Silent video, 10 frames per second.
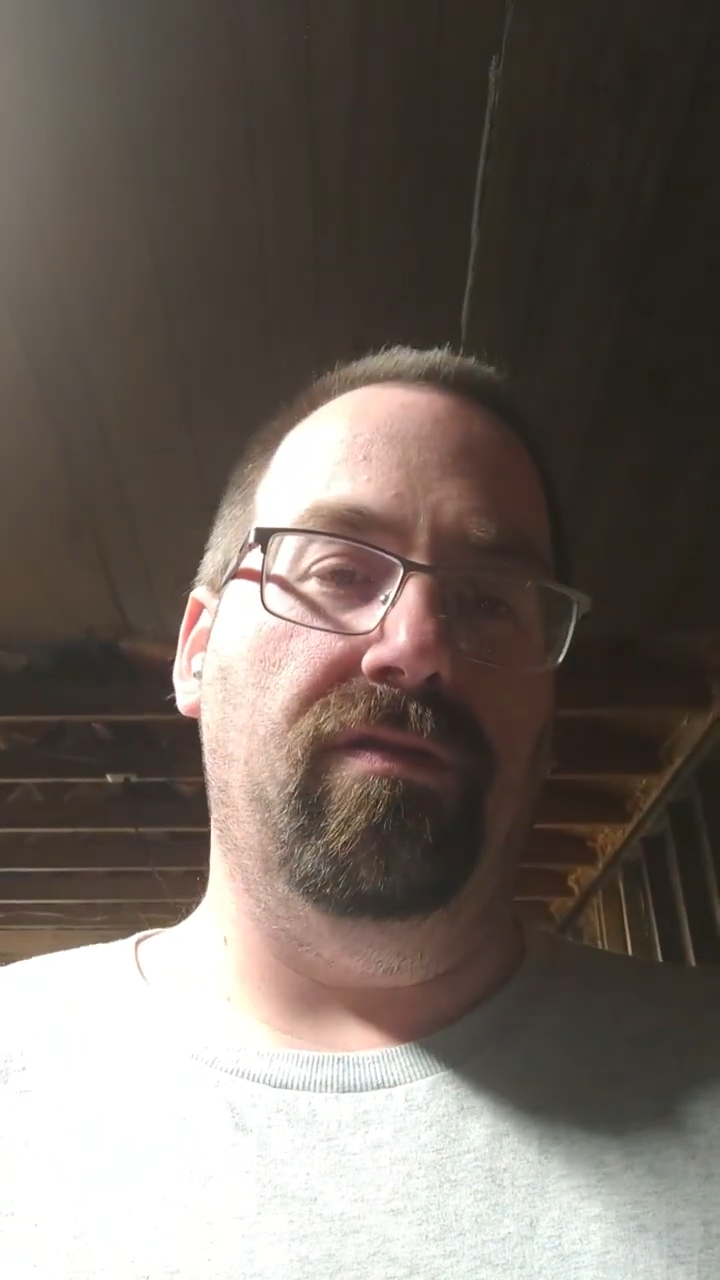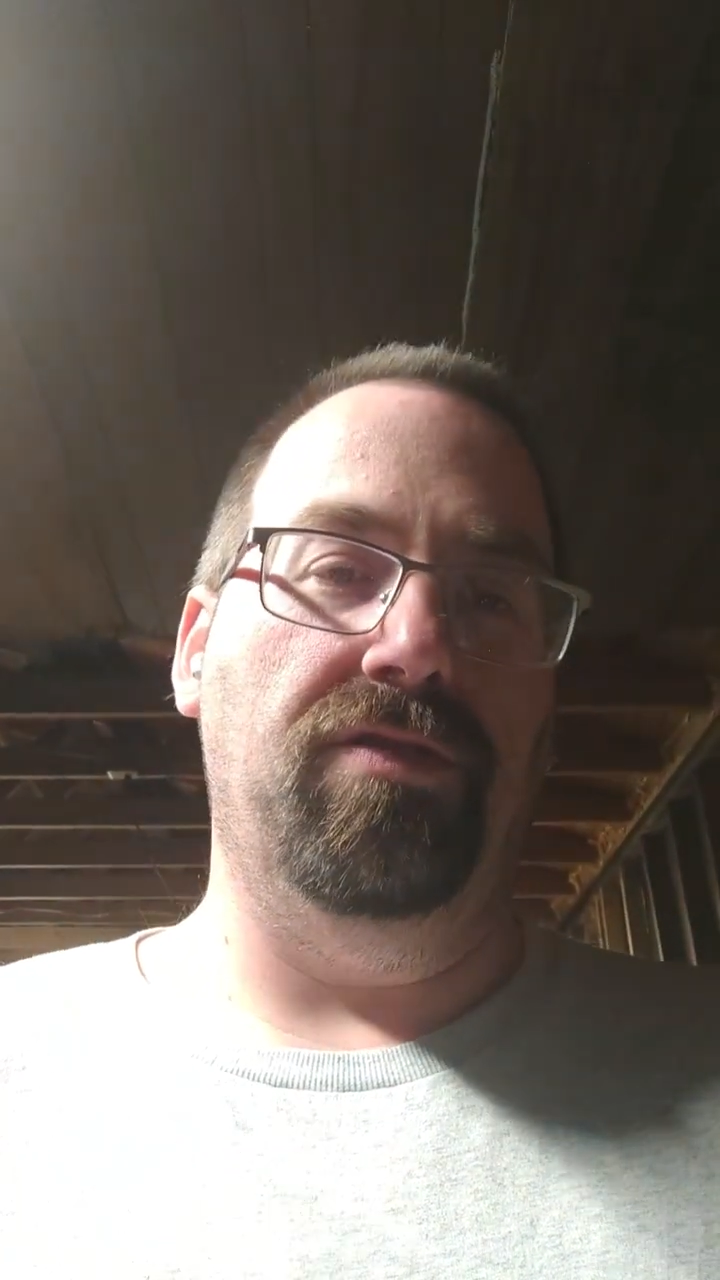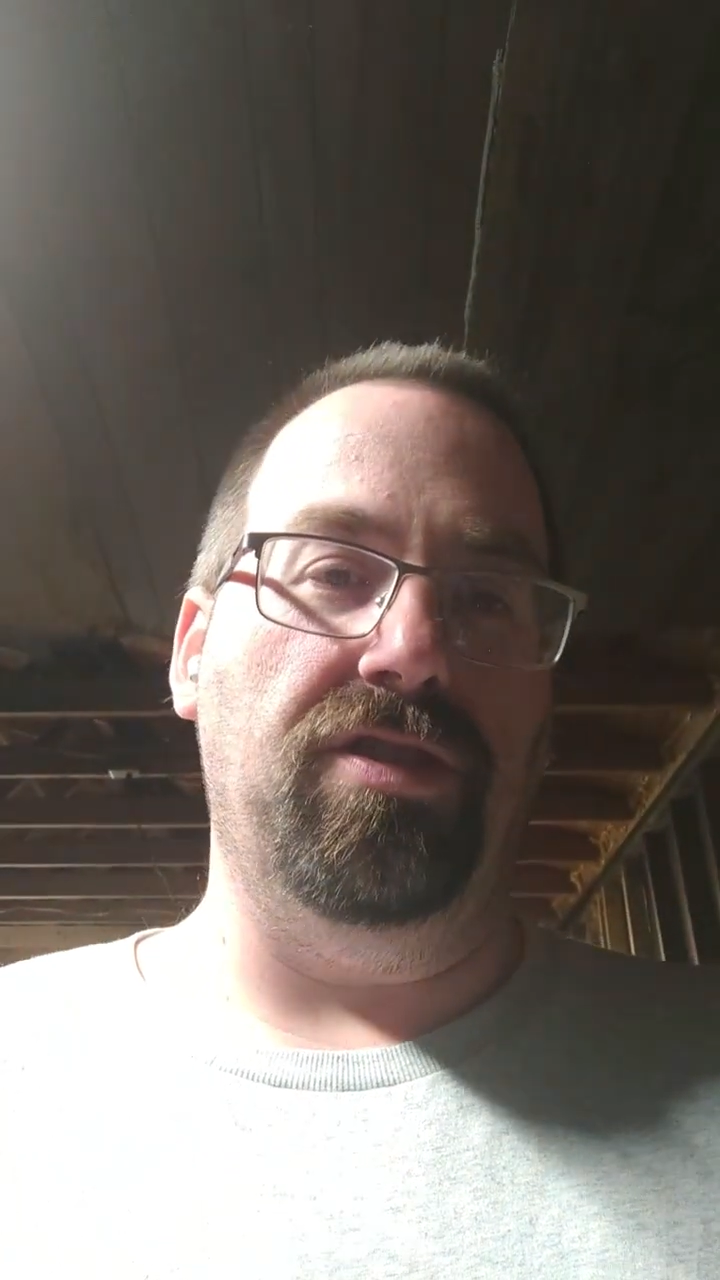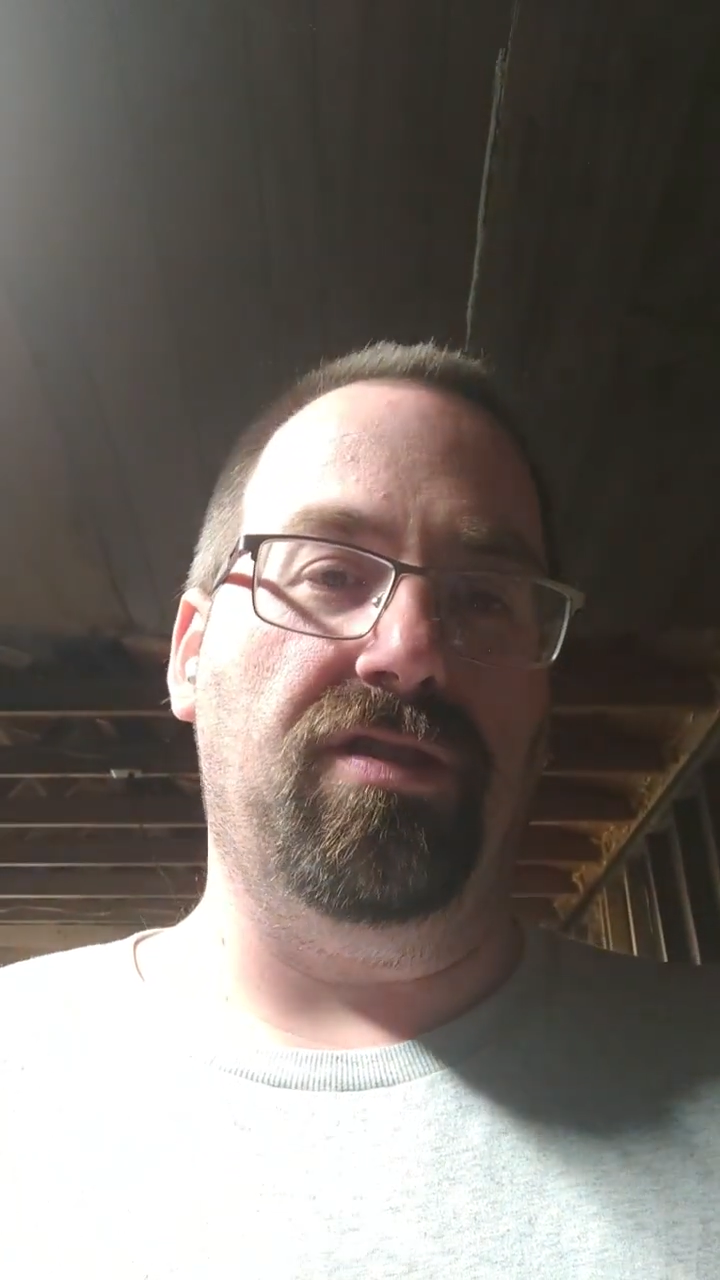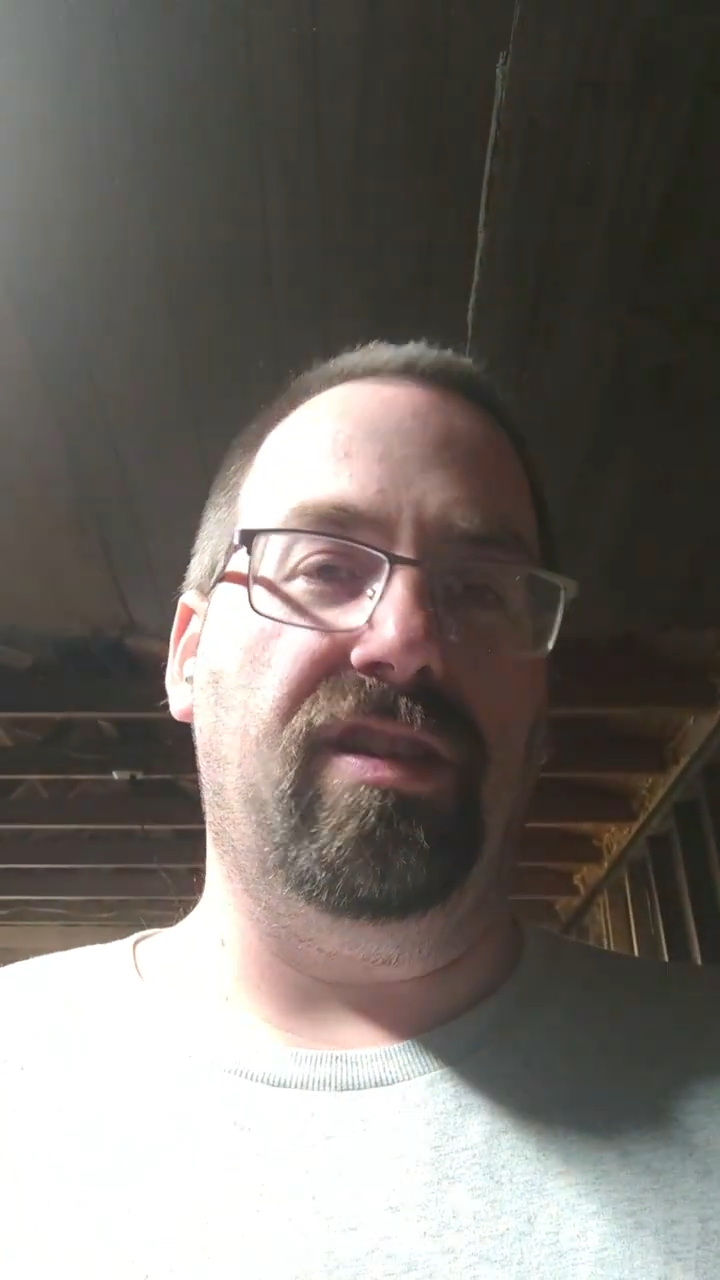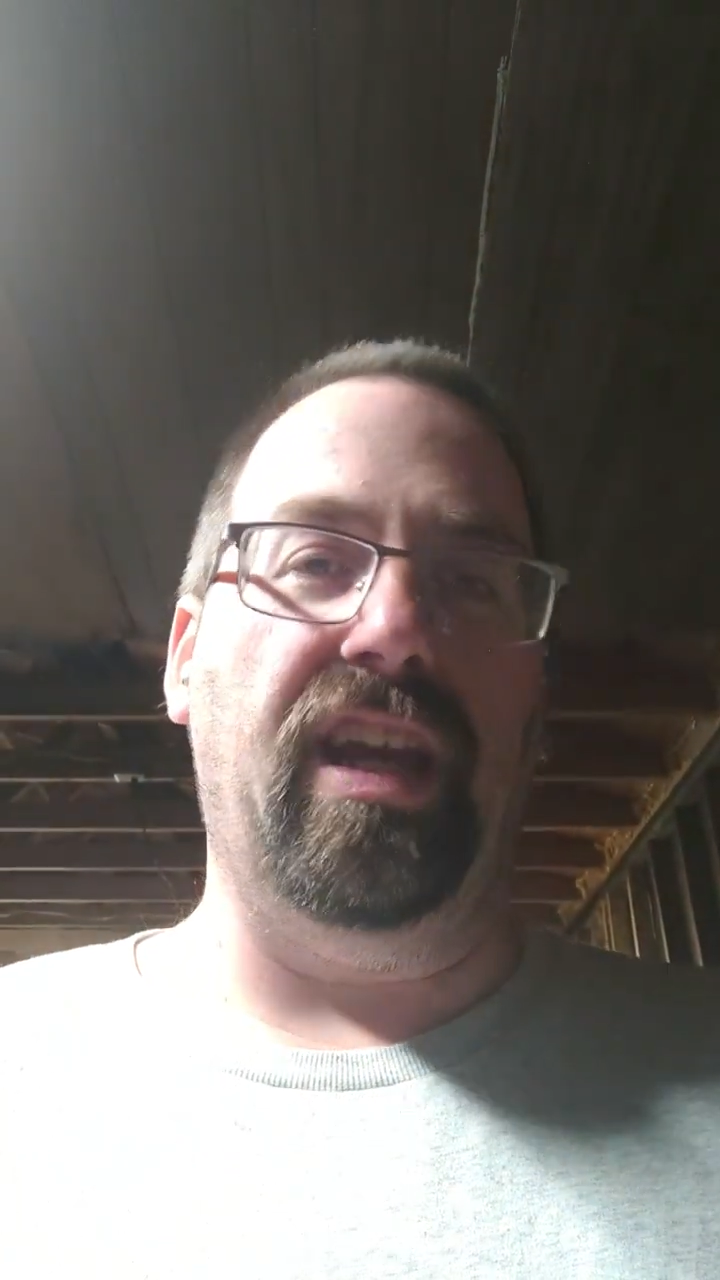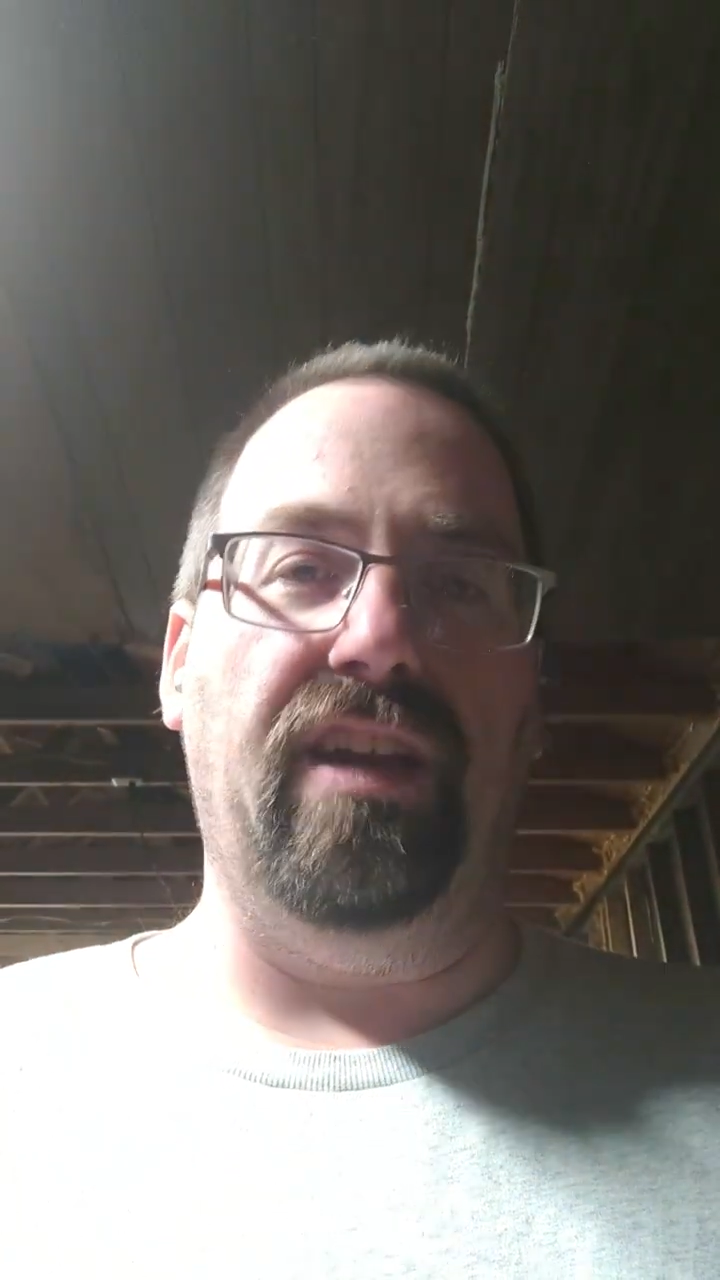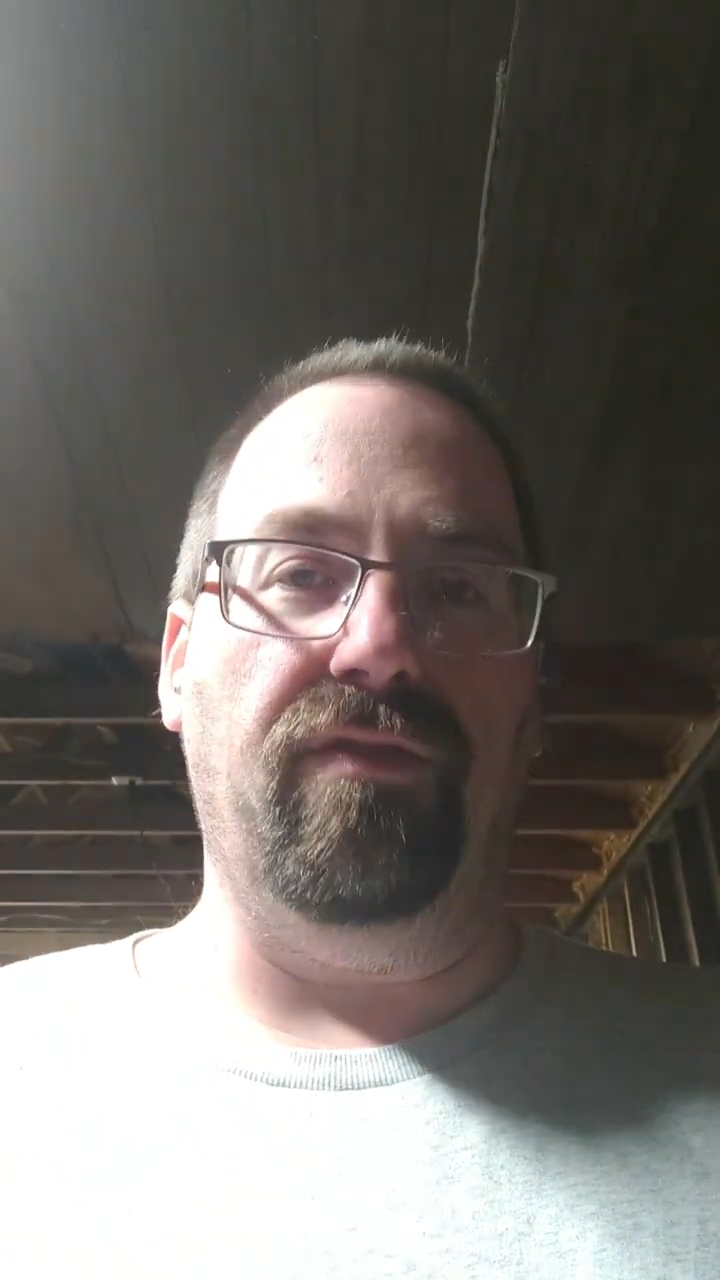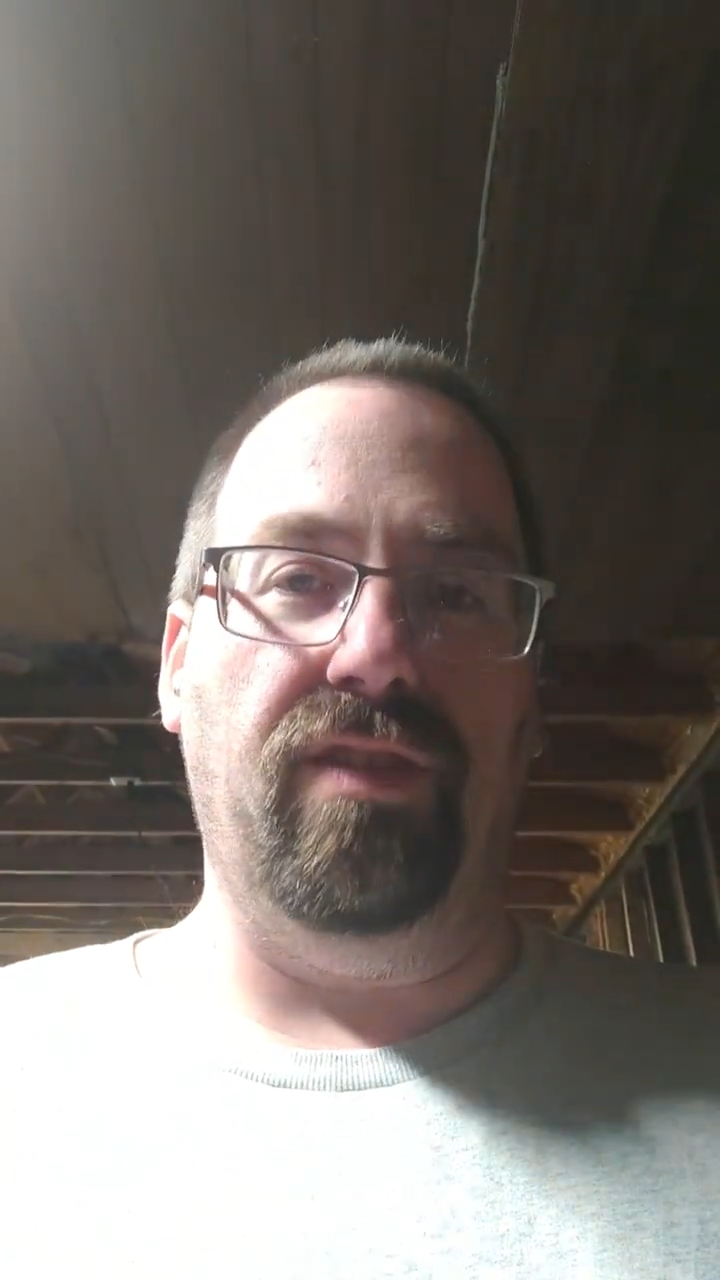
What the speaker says: just can't